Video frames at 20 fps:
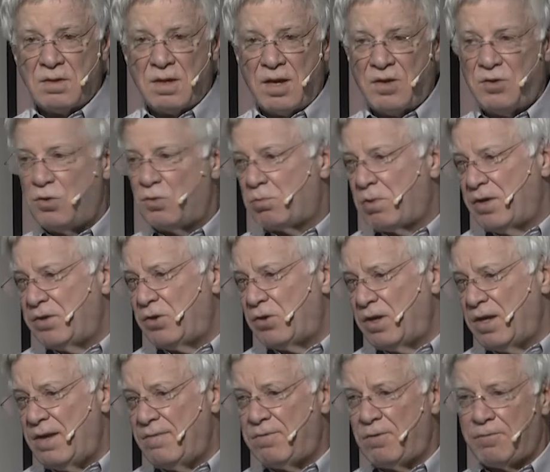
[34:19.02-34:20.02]
and you'll render
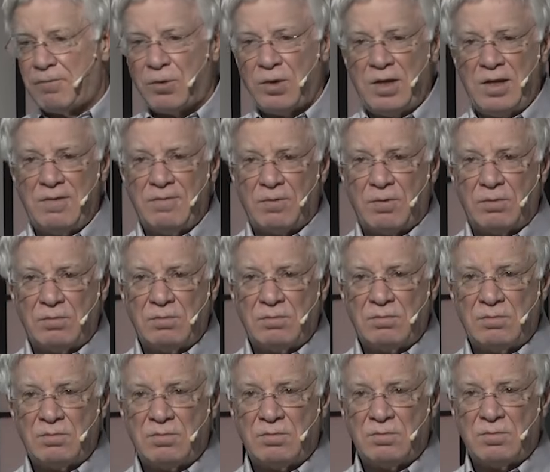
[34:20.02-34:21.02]
evil for evil.
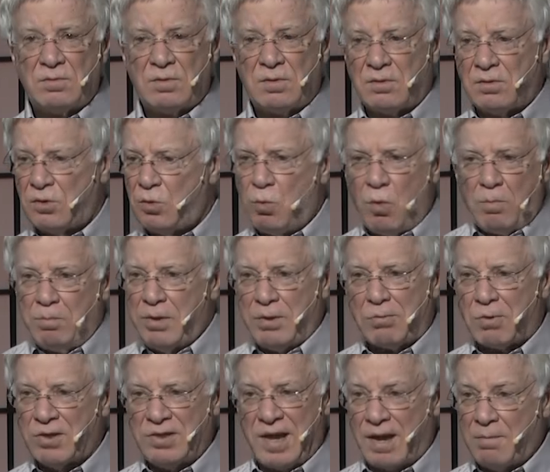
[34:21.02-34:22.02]
You won't be
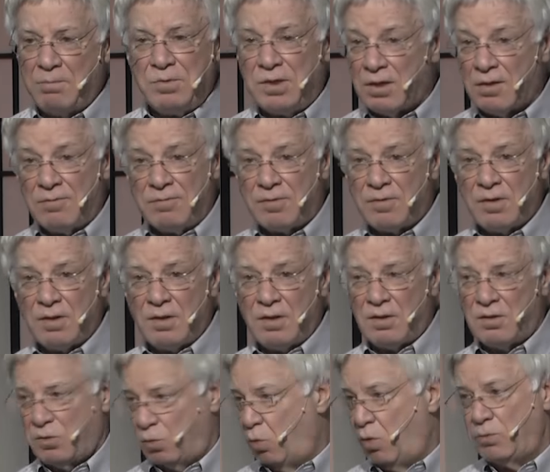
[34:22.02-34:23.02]
redemptive.
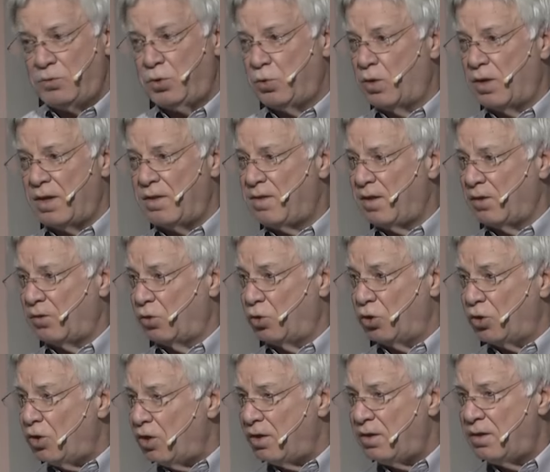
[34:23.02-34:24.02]
You won't do anything
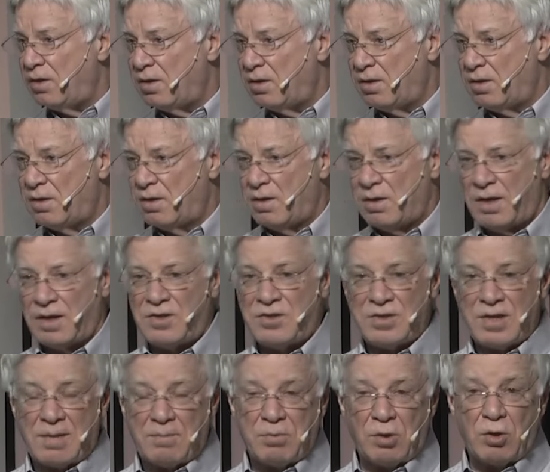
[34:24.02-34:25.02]
good
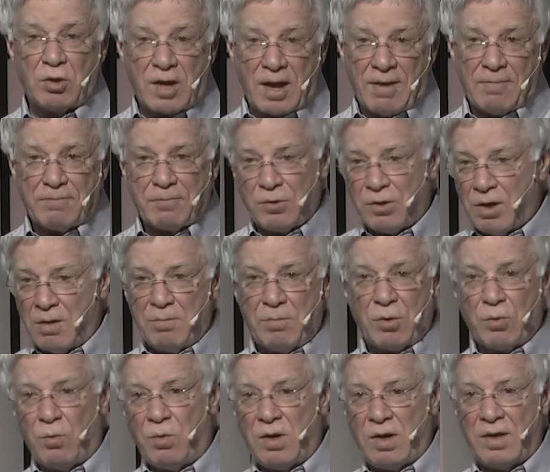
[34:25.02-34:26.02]
except look out for
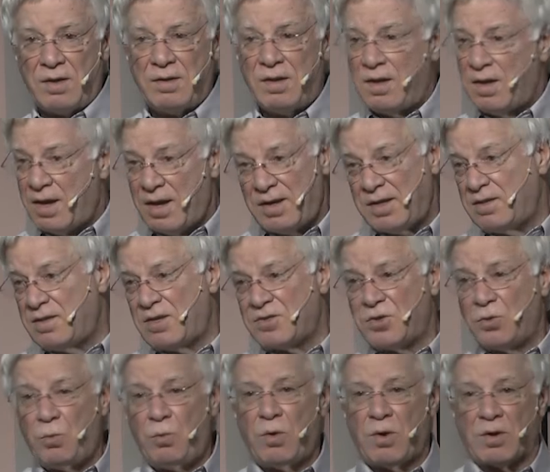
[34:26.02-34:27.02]
number one, and it
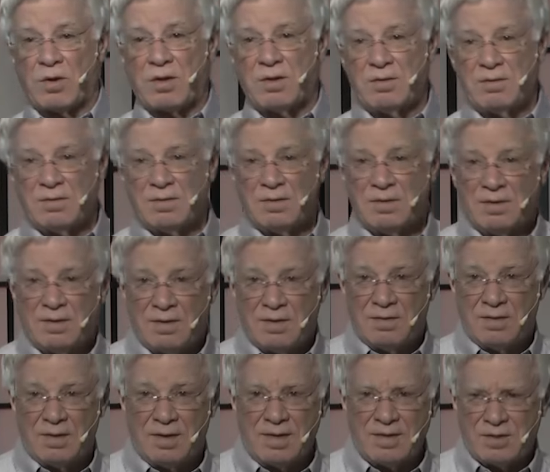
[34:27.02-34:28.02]
doesn't work.
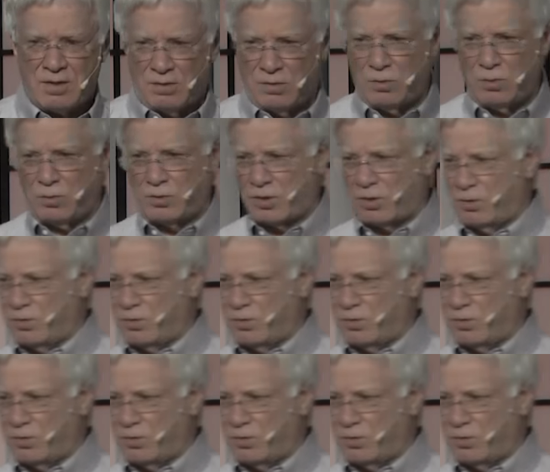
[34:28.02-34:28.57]
That's a lose